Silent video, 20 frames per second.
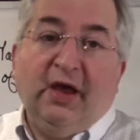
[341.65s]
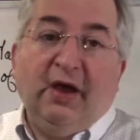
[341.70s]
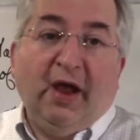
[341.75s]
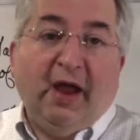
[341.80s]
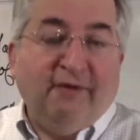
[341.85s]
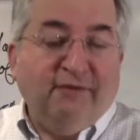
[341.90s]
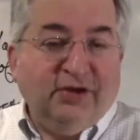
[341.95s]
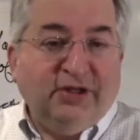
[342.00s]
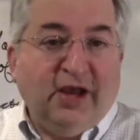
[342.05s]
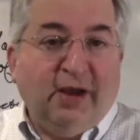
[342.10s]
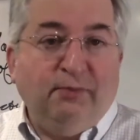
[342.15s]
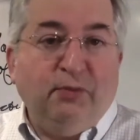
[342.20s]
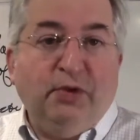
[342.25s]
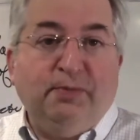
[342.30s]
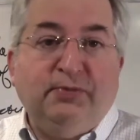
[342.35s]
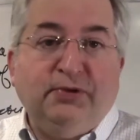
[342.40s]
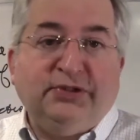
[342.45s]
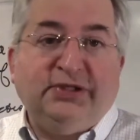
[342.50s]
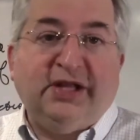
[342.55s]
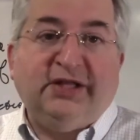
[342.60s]
Every time we
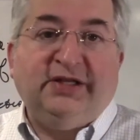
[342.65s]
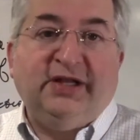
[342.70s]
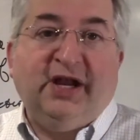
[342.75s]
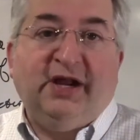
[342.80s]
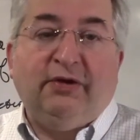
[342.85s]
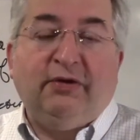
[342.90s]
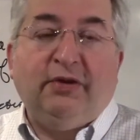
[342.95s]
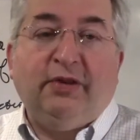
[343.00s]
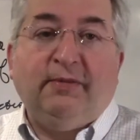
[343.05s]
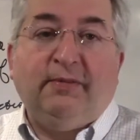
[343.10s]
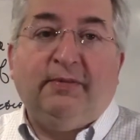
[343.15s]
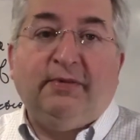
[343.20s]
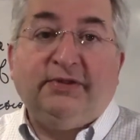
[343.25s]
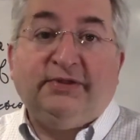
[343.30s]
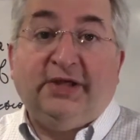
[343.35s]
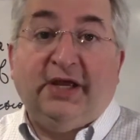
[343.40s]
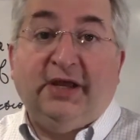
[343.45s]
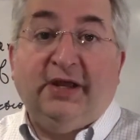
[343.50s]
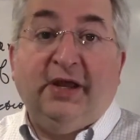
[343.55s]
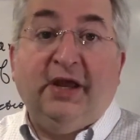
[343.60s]
present an algorithm, I'm going to
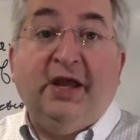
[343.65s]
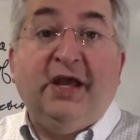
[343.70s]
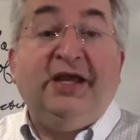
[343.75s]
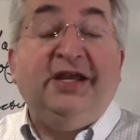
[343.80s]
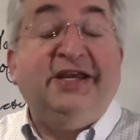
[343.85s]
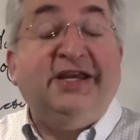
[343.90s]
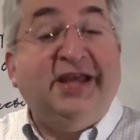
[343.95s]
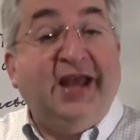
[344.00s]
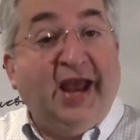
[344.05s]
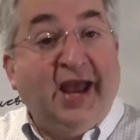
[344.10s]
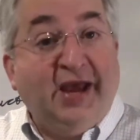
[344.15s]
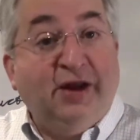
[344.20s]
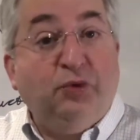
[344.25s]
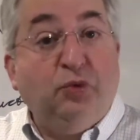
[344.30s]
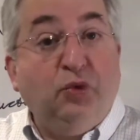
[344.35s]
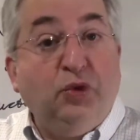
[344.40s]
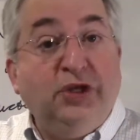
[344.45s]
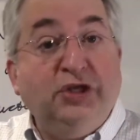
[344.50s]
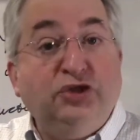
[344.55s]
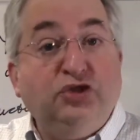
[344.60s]
say,
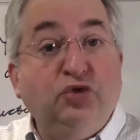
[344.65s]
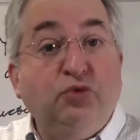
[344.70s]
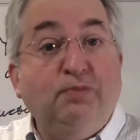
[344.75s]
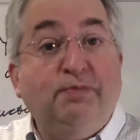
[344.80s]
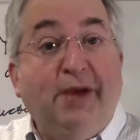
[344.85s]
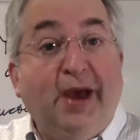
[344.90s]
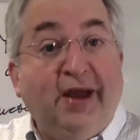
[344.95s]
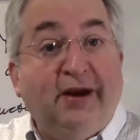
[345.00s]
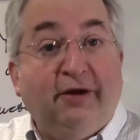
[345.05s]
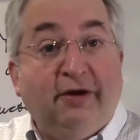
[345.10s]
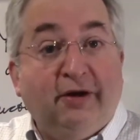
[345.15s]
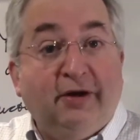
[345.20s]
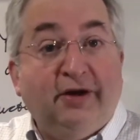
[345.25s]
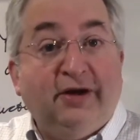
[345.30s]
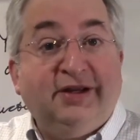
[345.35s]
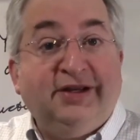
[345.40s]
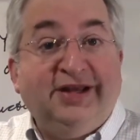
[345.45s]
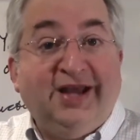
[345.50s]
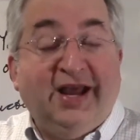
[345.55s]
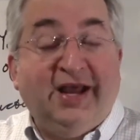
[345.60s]
can we do better?
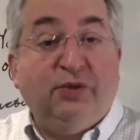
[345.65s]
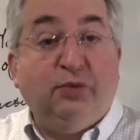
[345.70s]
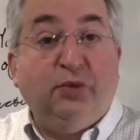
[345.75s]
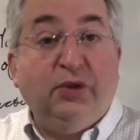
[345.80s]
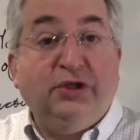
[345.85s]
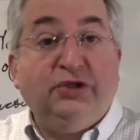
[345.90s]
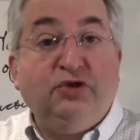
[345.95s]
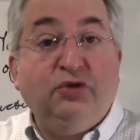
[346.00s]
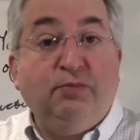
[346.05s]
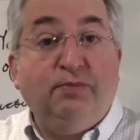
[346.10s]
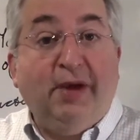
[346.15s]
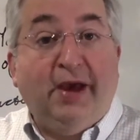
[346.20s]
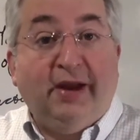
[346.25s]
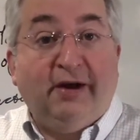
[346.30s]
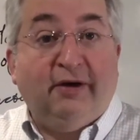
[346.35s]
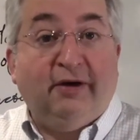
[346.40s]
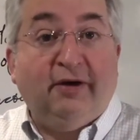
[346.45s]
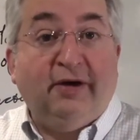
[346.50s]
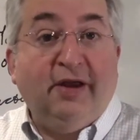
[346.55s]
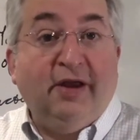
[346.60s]
Can we do
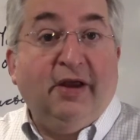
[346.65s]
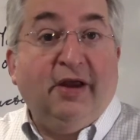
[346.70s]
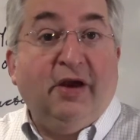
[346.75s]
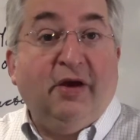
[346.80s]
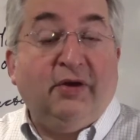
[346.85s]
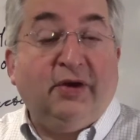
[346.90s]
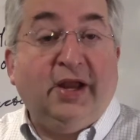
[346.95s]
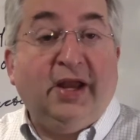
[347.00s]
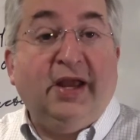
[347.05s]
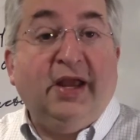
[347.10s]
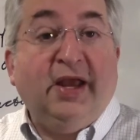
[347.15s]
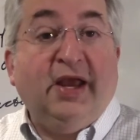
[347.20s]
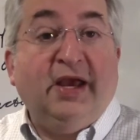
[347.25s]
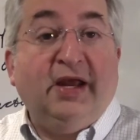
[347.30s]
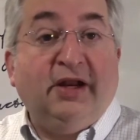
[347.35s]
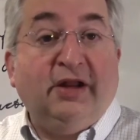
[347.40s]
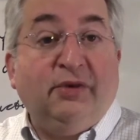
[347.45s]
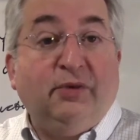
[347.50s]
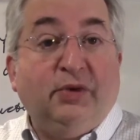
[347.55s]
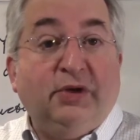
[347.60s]
better? Okay? In
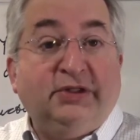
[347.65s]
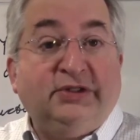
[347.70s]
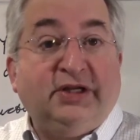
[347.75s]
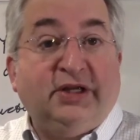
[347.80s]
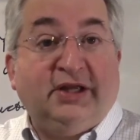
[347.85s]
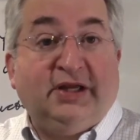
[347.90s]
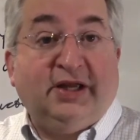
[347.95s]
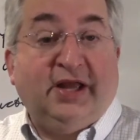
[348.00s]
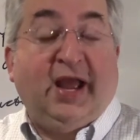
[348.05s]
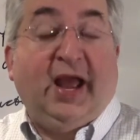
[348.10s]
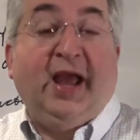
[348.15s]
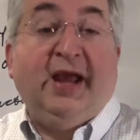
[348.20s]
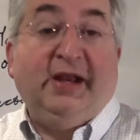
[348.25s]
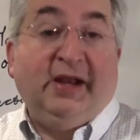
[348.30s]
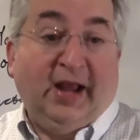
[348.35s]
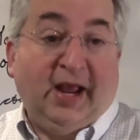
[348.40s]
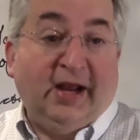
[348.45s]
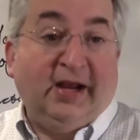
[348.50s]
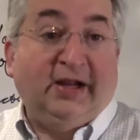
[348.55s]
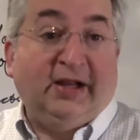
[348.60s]
other words, and
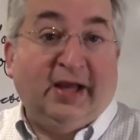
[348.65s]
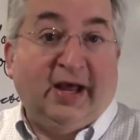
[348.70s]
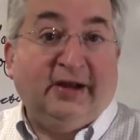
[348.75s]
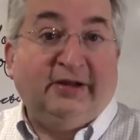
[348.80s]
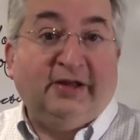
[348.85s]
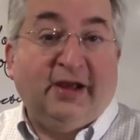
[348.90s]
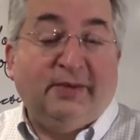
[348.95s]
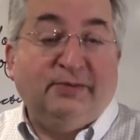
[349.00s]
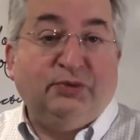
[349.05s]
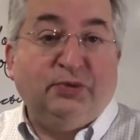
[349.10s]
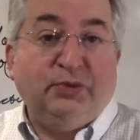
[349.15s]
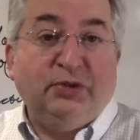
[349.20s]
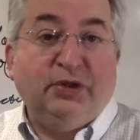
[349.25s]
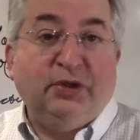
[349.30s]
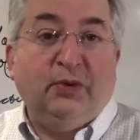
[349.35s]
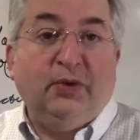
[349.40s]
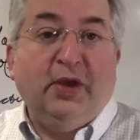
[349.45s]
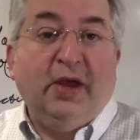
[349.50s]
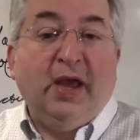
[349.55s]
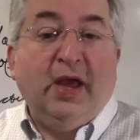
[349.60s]
a lot of times we
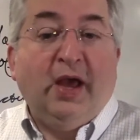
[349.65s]
do.